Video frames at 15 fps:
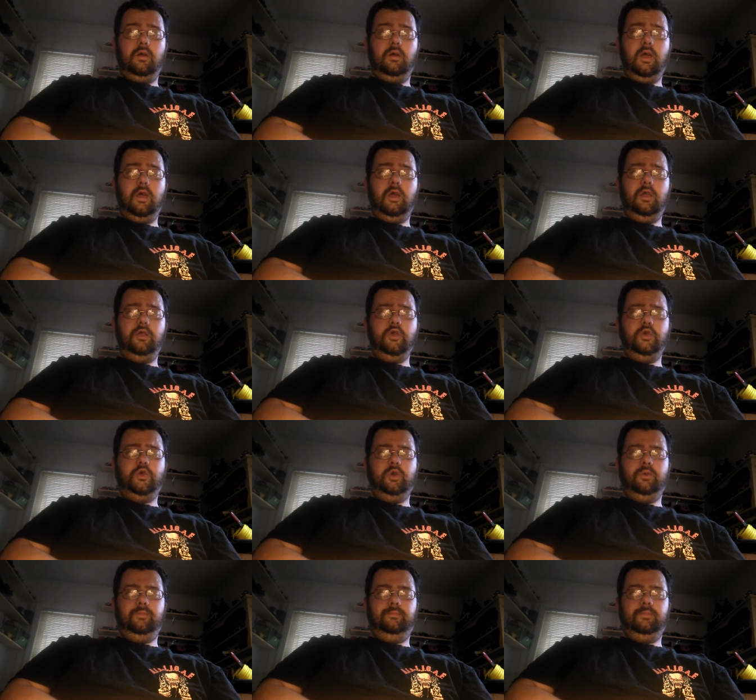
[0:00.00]
Hey
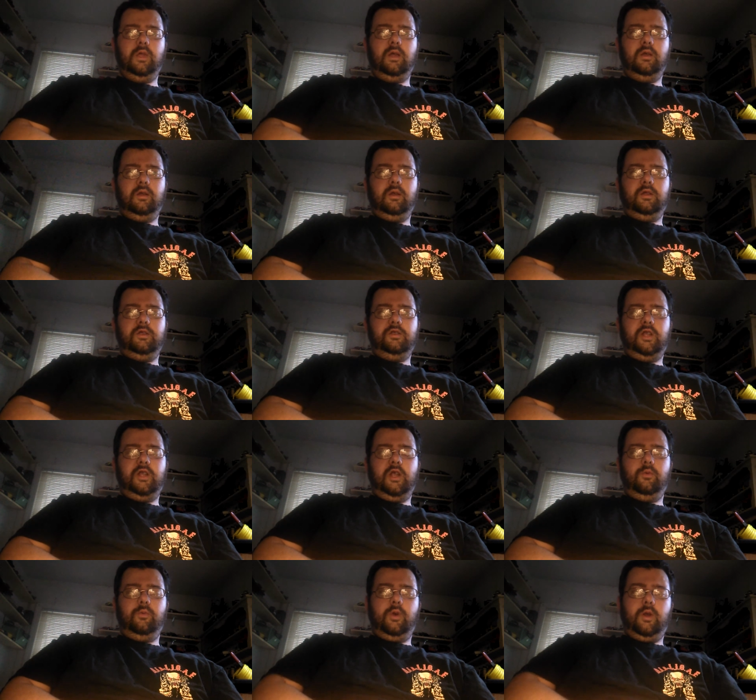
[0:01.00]
YouTube!
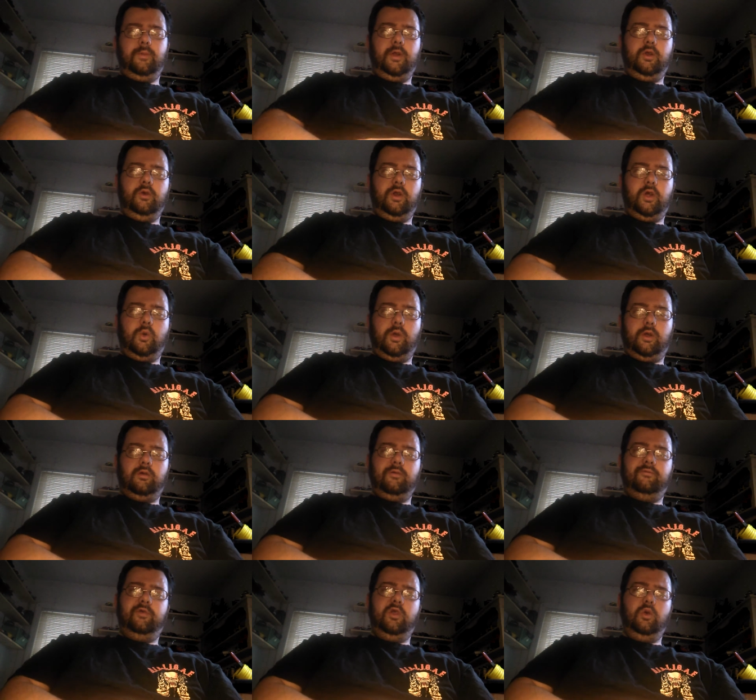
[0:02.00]
Today we're going to be doing a quick
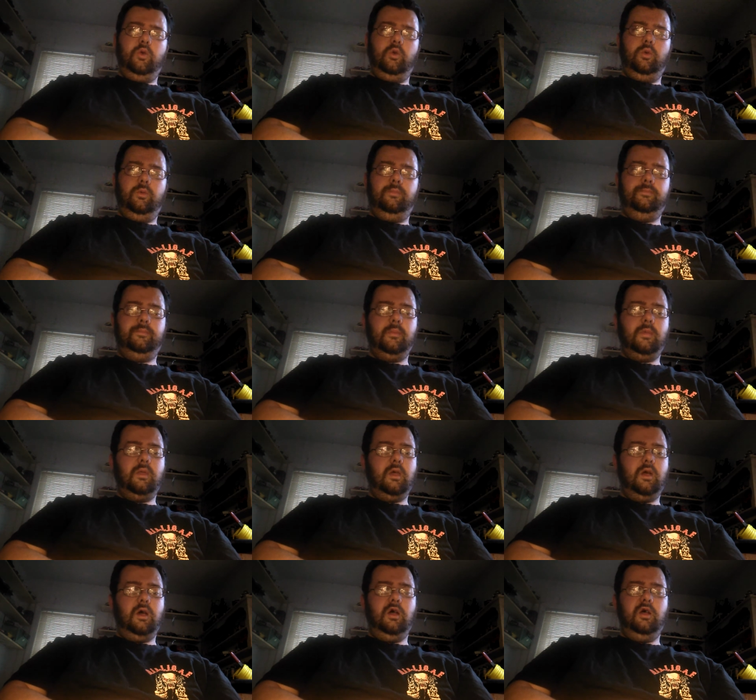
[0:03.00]
review
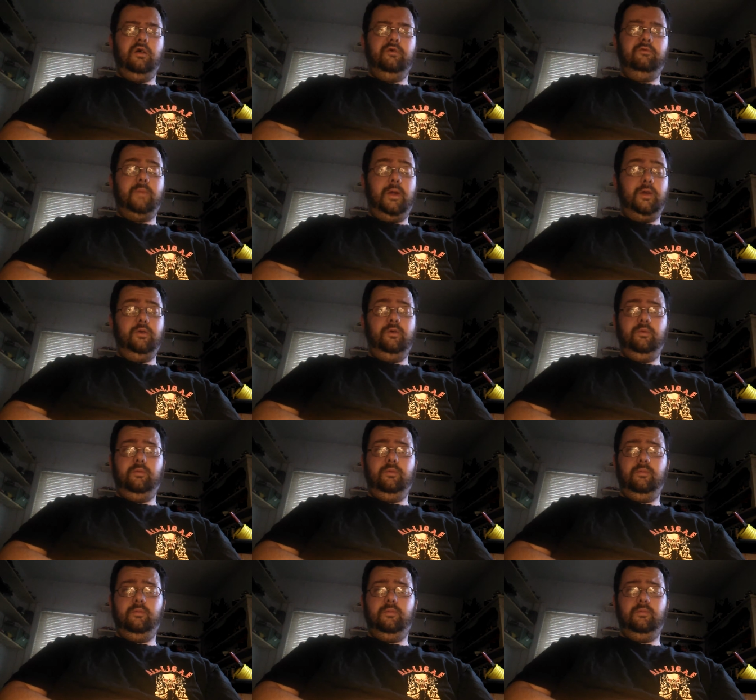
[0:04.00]
of my
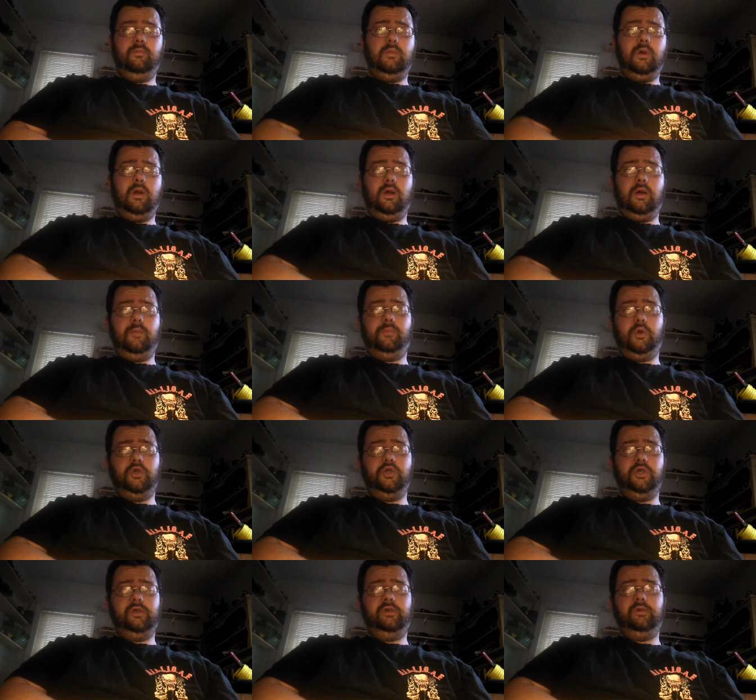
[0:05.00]
new uh,
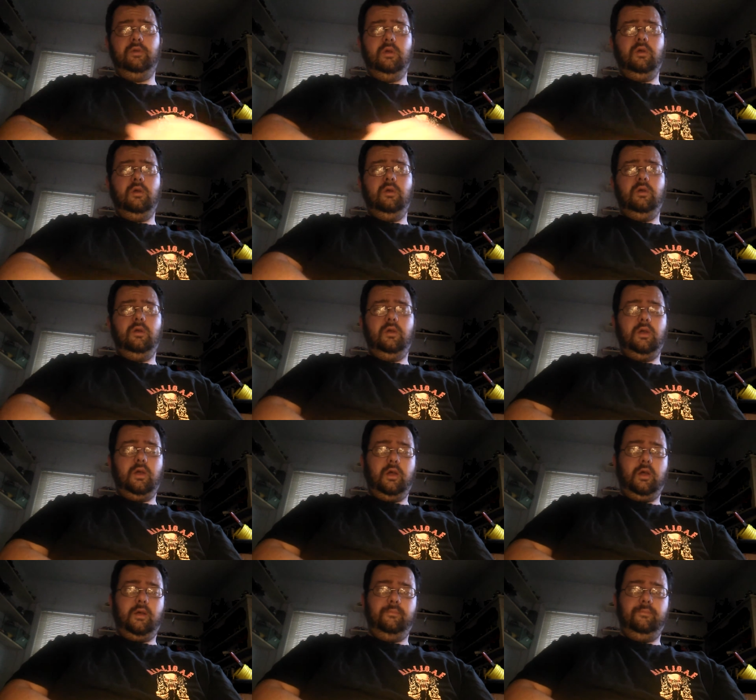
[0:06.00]
purchase.
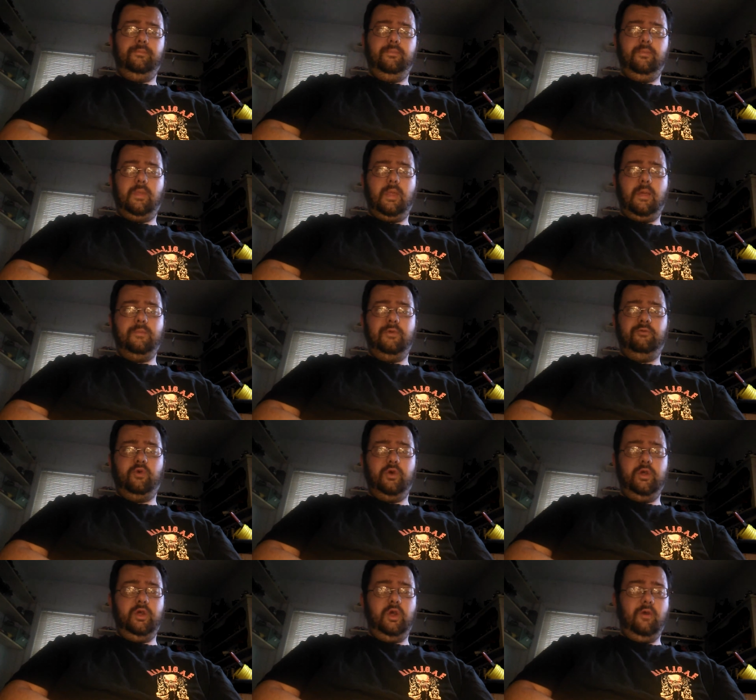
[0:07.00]
Uh,
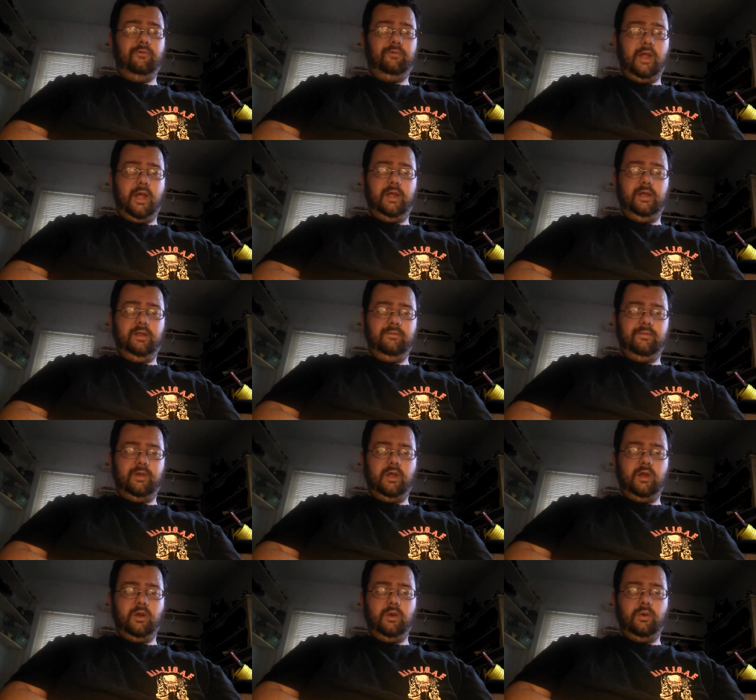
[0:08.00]
before you go flagging the
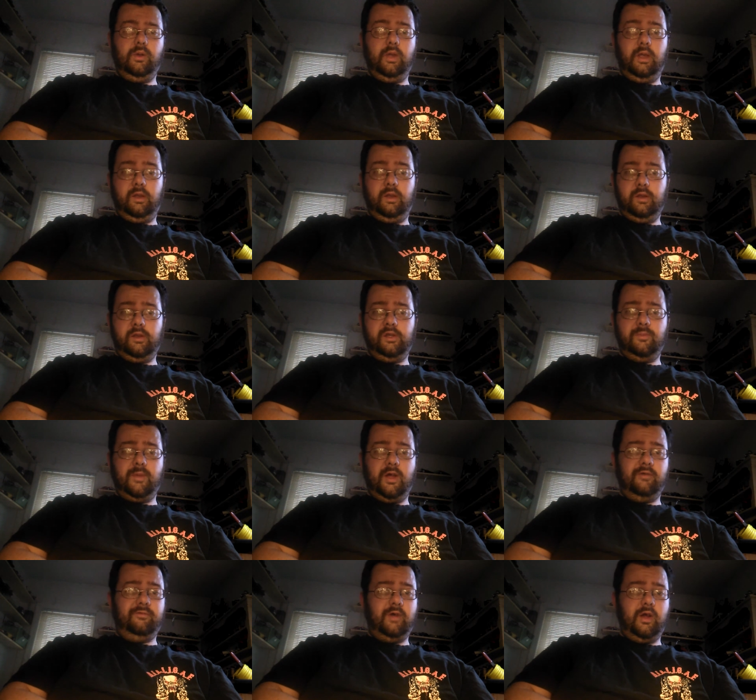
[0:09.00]
video, it is
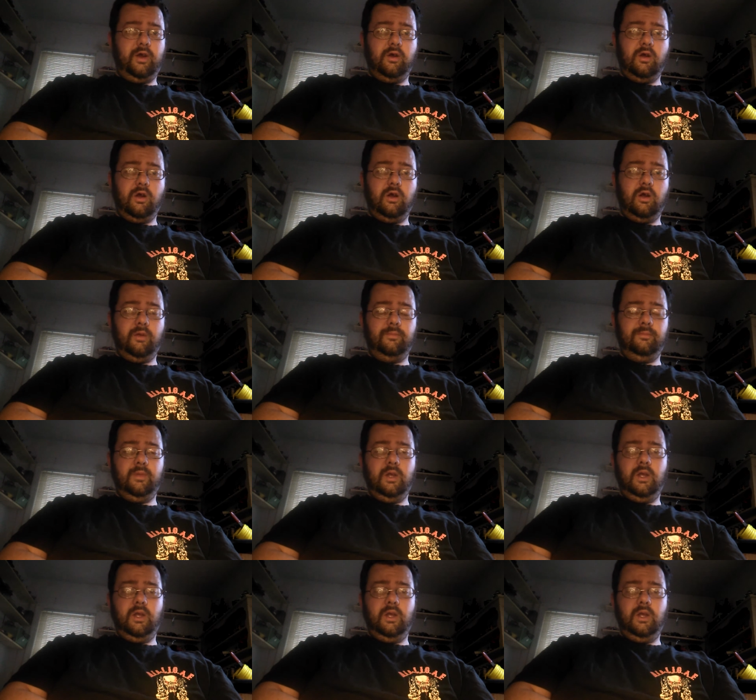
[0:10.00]
about a firearm.